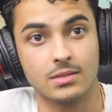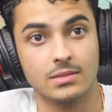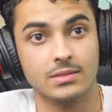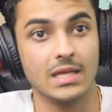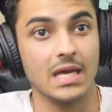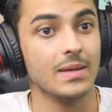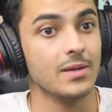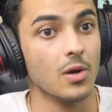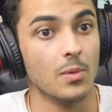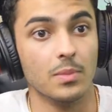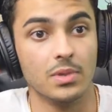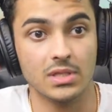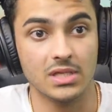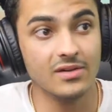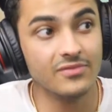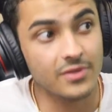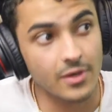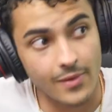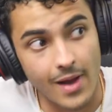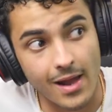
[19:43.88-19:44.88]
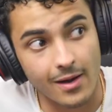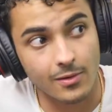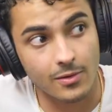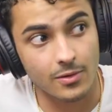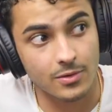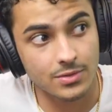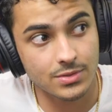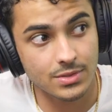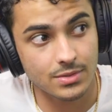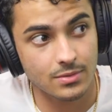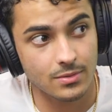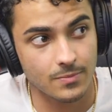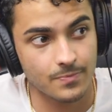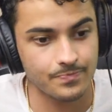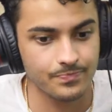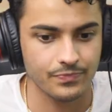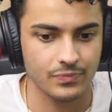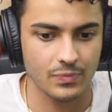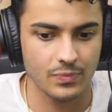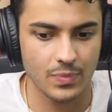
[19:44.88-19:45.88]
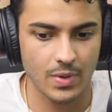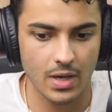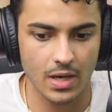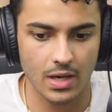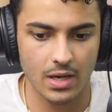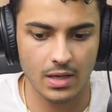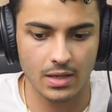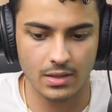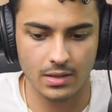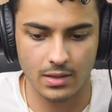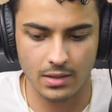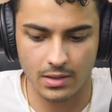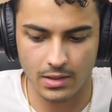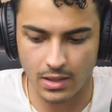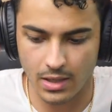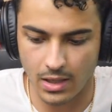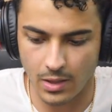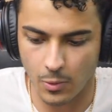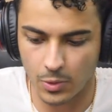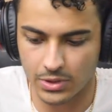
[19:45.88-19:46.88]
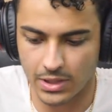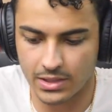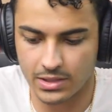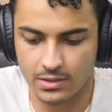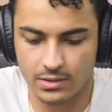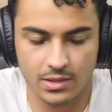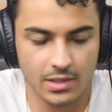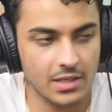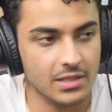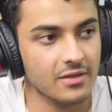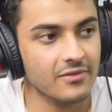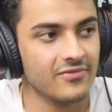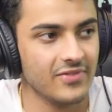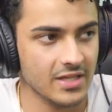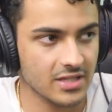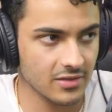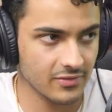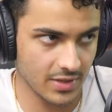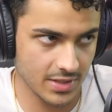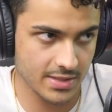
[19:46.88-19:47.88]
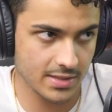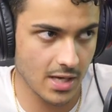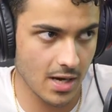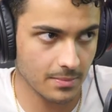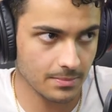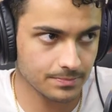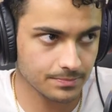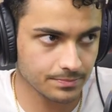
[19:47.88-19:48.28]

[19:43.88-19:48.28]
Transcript: They don't believe they're radicals, but they're in the faith of Islam.